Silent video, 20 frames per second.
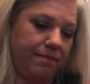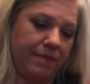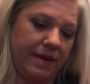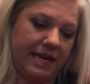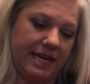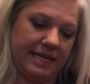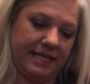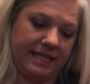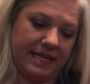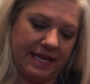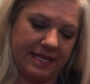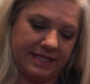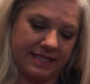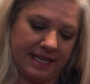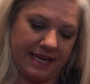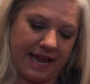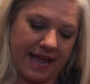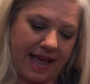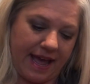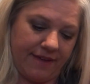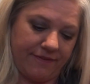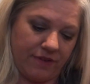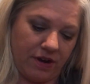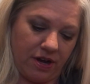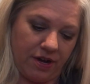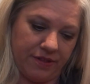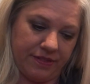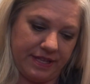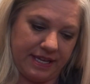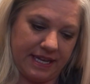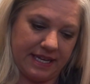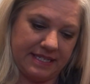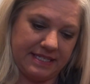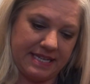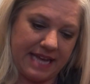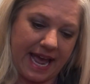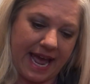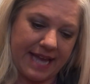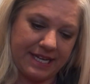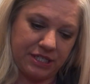but it doesn't have all the
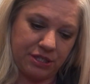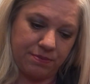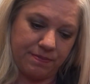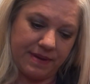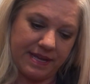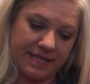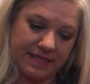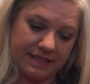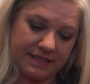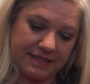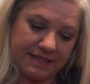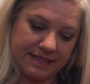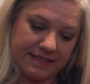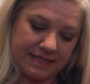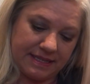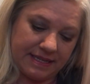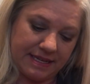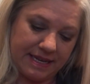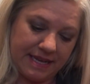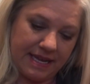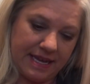attachments